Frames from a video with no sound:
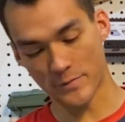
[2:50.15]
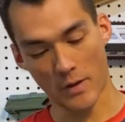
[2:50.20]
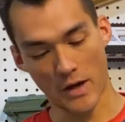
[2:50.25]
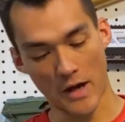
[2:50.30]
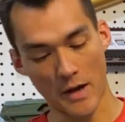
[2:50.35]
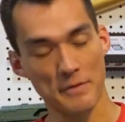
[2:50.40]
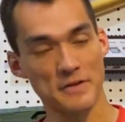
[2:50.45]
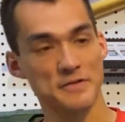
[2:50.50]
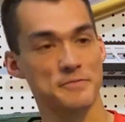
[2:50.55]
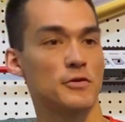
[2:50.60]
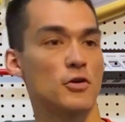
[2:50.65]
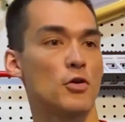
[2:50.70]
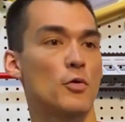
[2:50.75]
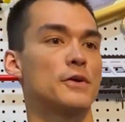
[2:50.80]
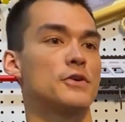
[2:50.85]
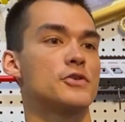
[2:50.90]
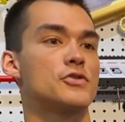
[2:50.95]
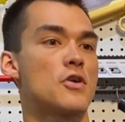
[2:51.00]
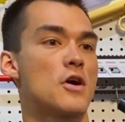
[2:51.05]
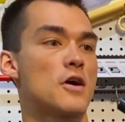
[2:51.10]
Prime has been
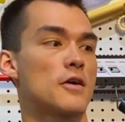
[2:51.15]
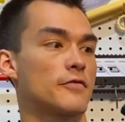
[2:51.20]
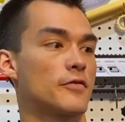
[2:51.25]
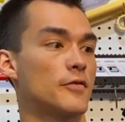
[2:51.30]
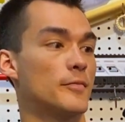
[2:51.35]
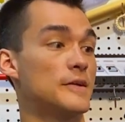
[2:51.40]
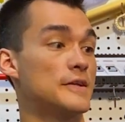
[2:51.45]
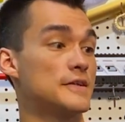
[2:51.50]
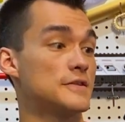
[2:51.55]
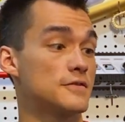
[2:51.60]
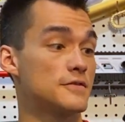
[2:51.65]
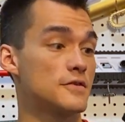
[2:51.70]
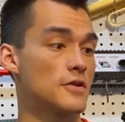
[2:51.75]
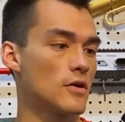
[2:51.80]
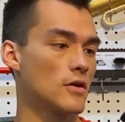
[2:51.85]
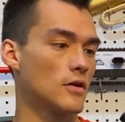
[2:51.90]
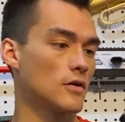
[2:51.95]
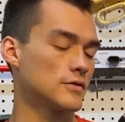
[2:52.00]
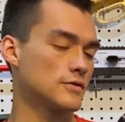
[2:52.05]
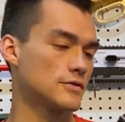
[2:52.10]
going strong for me
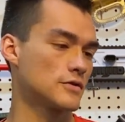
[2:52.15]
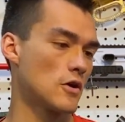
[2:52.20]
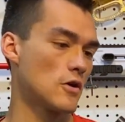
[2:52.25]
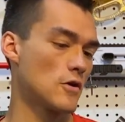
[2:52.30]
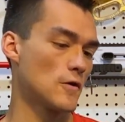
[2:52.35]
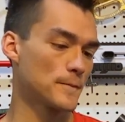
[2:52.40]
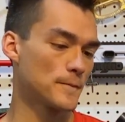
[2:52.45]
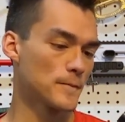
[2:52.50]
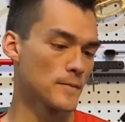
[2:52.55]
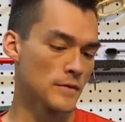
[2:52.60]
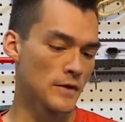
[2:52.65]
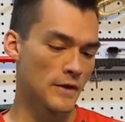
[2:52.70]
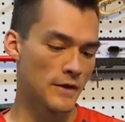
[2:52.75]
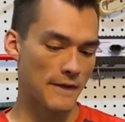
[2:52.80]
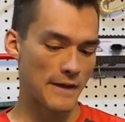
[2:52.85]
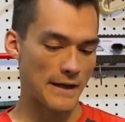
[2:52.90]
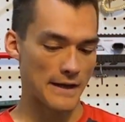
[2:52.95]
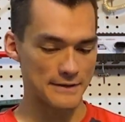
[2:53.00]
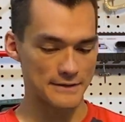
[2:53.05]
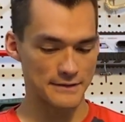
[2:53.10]
still, so
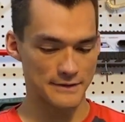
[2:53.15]
that is